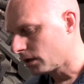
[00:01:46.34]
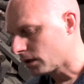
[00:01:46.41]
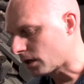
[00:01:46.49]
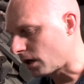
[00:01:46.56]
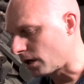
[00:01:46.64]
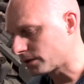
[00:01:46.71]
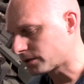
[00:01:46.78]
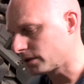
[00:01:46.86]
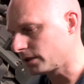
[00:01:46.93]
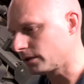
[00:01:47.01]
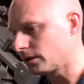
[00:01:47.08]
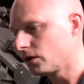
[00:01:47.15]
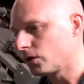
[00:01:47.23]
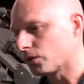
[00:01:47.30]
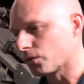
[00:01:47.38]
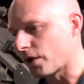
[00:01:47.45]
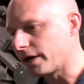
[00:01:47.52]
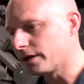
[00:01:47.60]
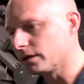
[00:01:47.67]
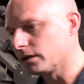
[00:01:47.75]
constant,
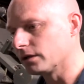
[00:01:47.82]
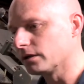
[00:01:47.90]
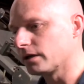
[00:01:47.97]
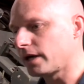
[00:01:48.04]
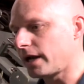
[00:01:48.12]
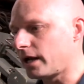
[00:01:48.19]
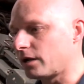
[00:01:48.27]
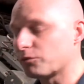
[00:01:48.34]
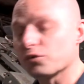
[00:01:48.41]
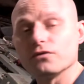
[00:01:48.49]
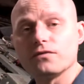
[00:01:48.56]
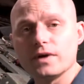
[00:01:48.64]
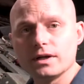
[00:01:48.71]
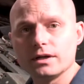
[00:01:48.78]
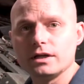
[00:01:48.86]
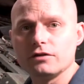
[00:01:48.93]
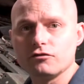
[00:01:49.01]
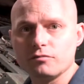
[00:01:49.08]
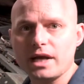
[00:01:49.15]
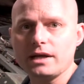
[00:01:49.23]
regular, and
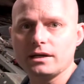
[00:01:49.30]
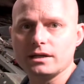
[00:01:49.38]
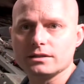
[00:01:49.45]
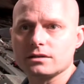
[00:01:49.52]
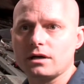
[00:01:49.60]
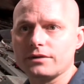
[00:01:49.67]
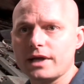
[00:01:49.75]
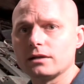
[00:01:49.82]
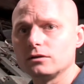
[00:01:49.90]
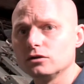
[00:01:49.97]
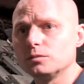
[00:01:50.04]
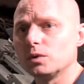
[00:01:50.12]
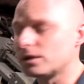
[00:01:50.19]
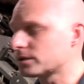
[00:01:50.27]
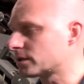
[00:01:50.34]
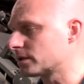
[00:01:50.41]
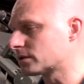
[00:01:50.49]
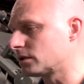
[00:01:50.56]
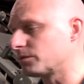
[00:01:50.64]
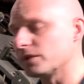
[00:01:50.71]
preventative maintenance on that lube oil
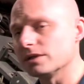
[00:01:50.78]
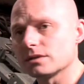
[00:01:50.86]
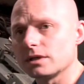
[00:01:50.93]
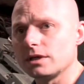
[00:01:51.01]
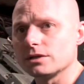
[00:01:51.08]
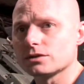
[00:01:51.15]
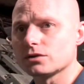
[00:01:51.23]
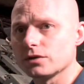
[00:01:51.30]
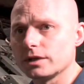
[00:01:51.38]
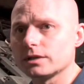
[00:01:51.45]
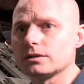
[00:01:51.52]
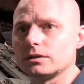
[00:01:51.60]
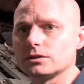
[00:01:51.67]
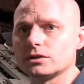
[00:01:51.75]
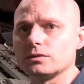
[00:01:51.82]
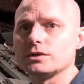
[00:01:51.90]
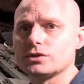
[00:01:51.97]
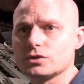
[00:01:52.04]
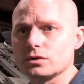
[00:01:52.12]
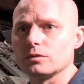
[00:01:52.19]
system is critical to
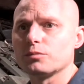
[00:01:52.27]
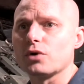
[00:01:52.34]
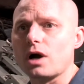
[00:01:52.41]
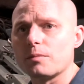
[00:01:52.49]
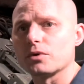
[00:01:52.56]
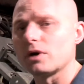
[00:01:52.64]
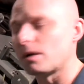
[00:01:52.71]
ensure proper